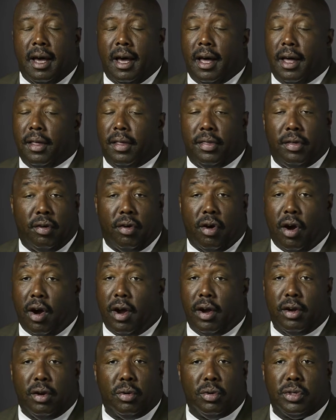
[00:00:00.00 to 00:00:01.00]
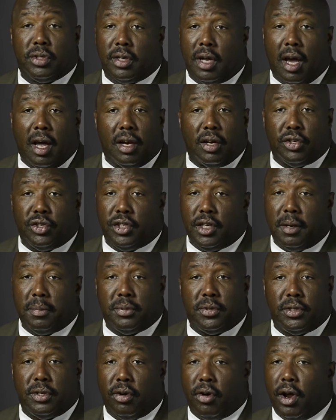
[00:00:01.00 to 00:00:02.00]
uh, there are no
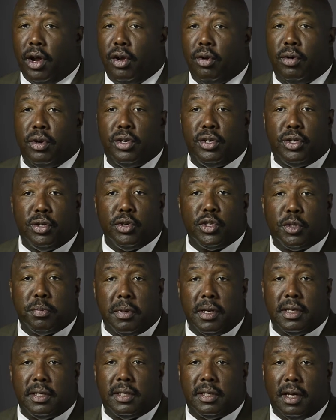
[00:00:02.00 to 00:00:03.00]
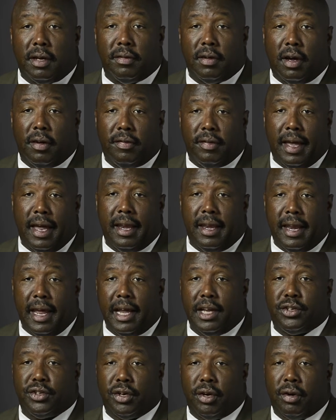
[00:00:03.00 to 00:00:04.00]
scholarships, there are no inducements of, of that
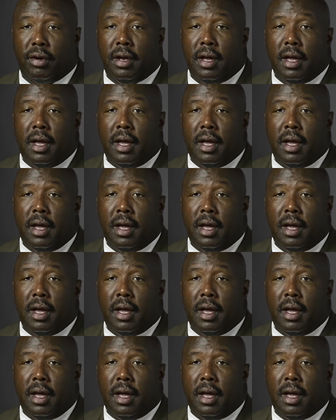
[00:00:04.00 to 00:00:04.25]
nature.